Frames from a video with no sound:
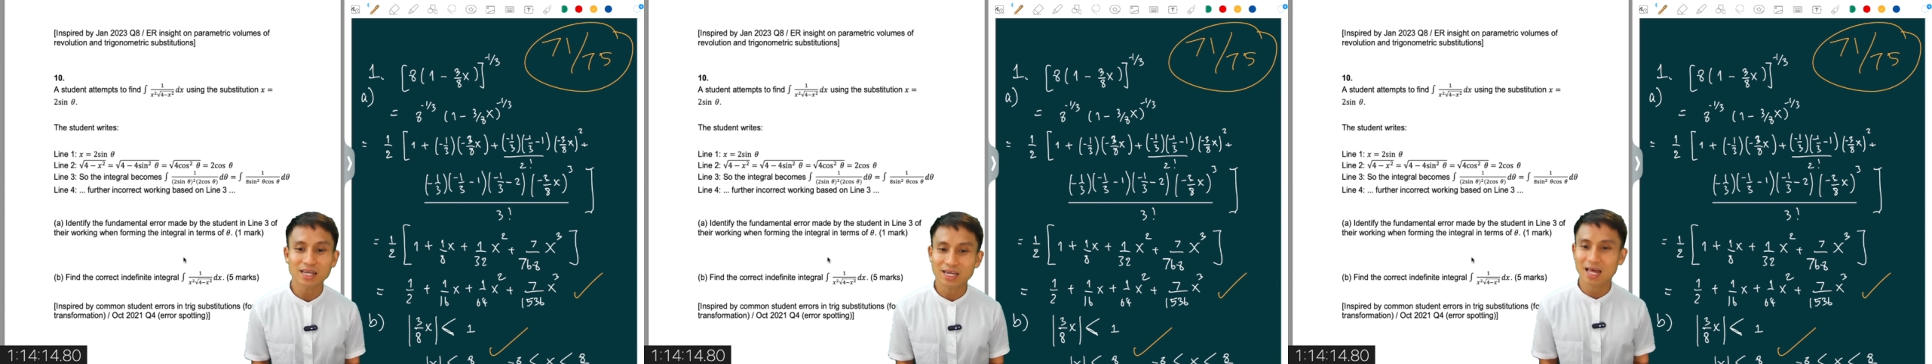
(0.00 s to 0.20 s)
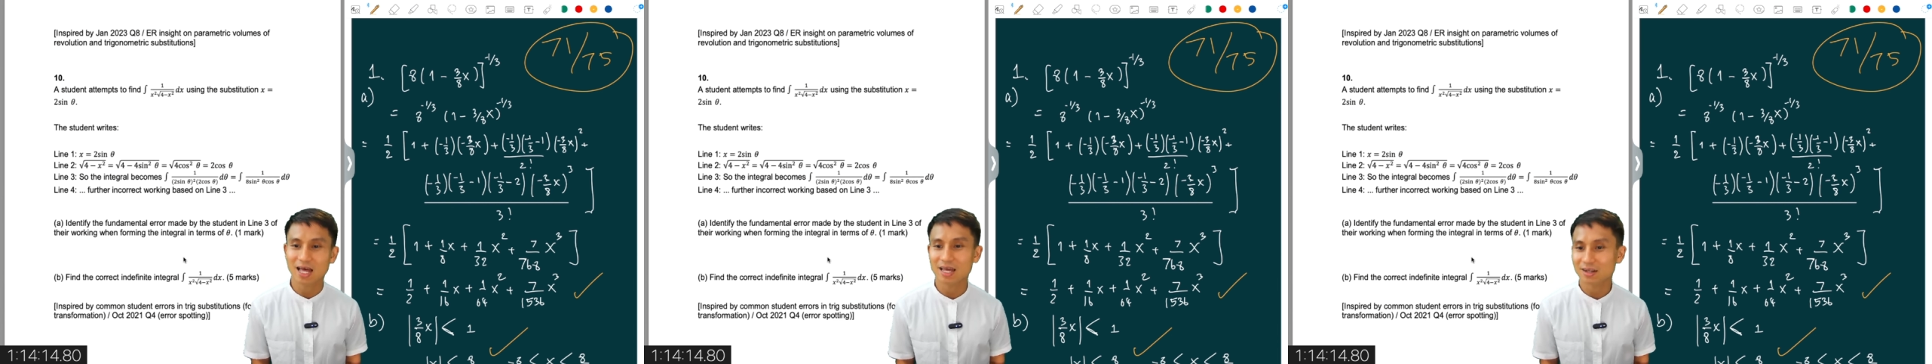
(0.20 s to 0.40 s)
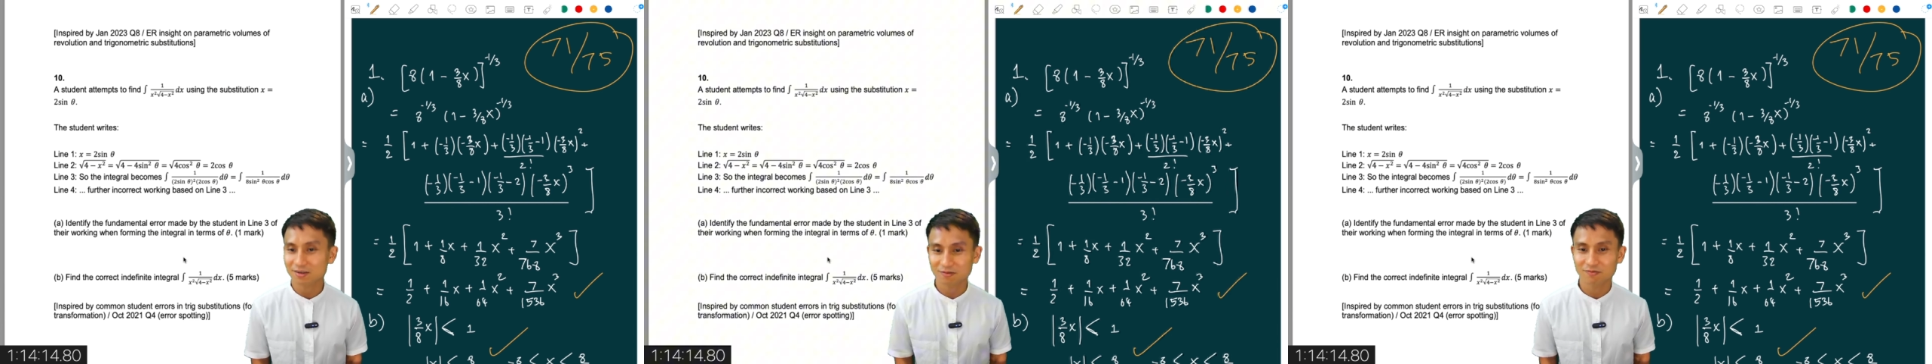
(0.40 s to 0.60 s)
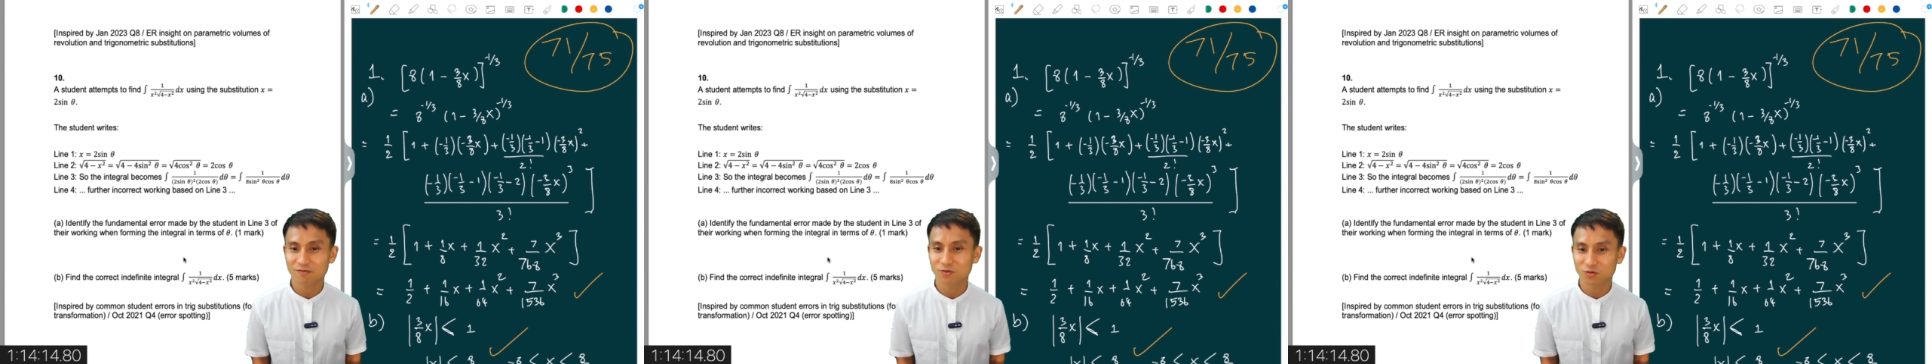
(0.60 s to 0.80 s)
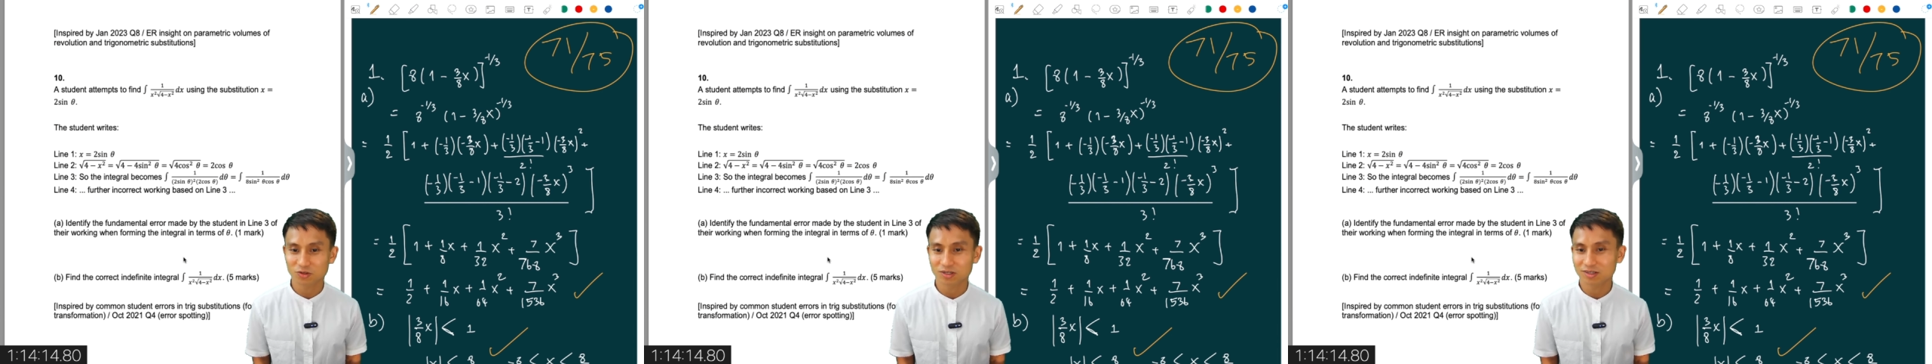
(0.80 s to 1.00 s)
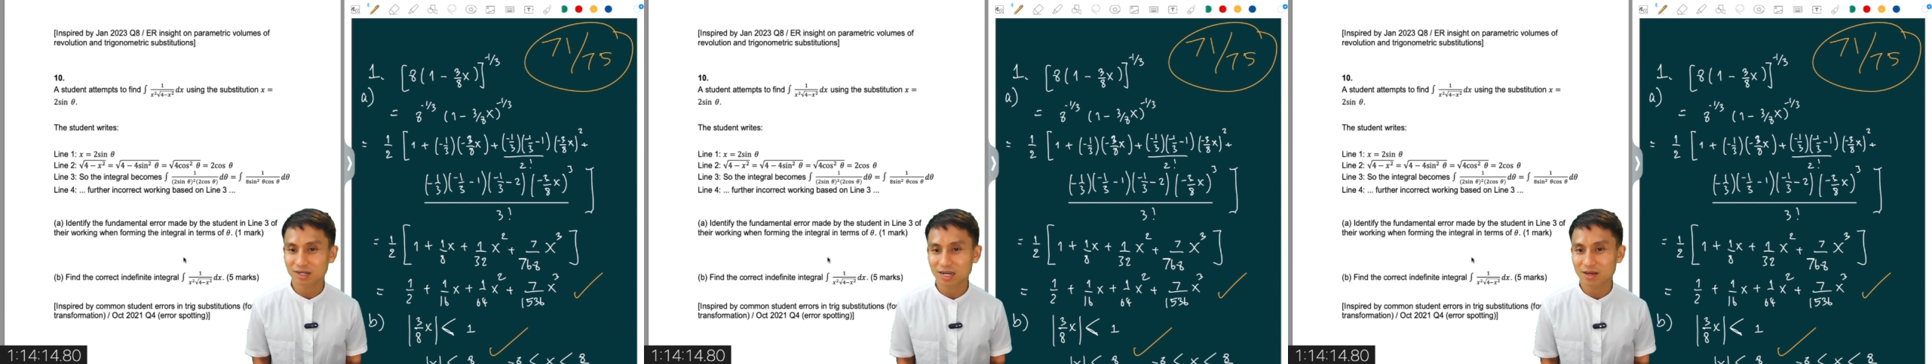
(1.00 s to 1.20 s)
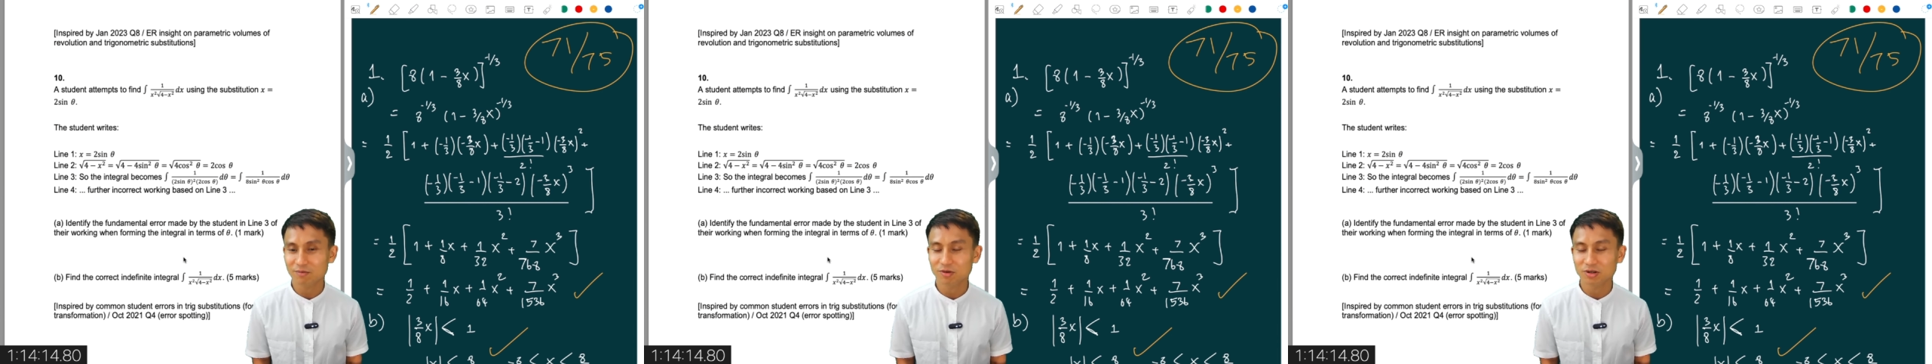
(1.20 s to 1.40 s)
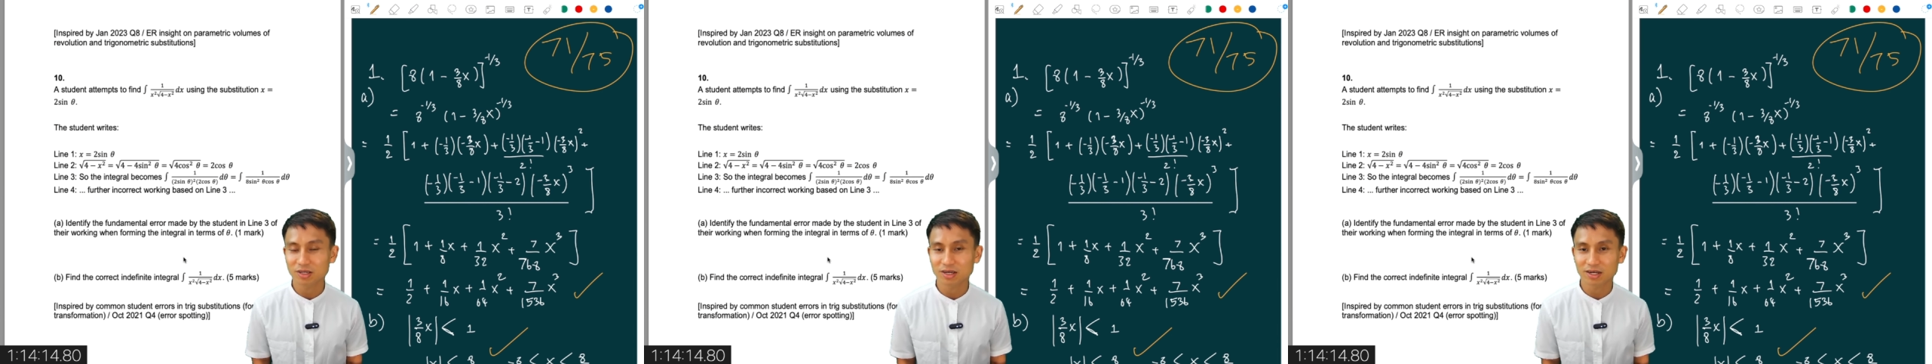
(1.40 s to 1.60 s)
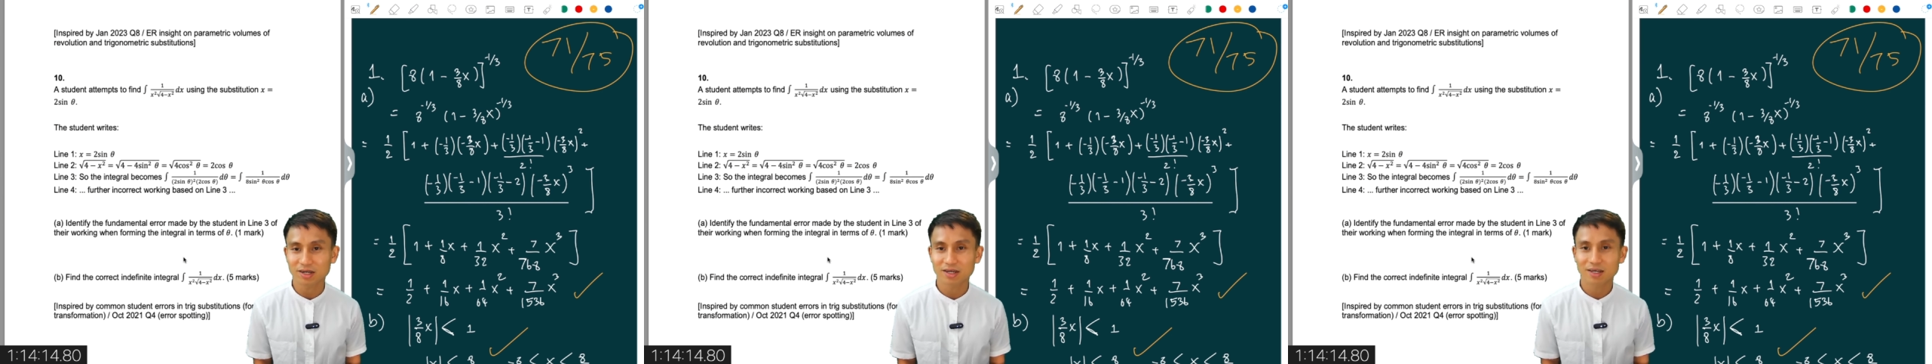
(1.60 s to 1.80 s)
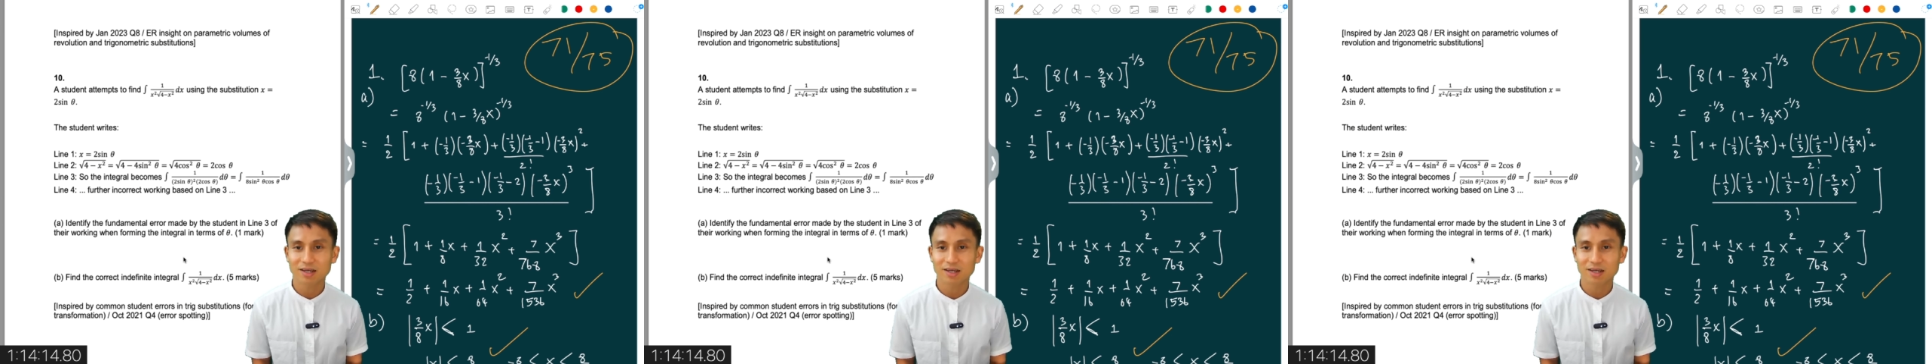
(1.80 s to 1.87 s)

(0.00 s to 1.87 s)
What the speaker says: kind. Full disclaimer here.